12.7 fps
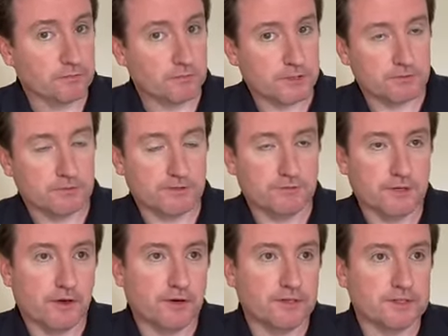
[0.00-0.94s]
which will give you a
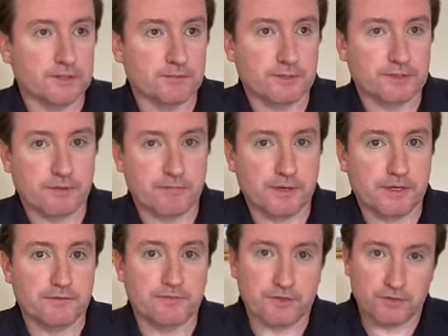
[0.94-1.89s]
19%
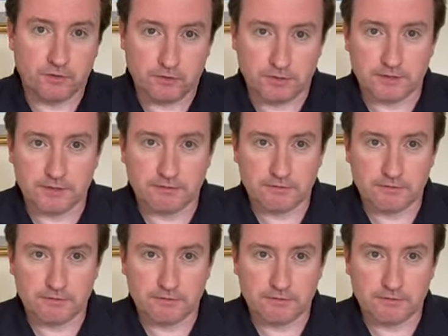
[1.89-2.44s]
benefit, or you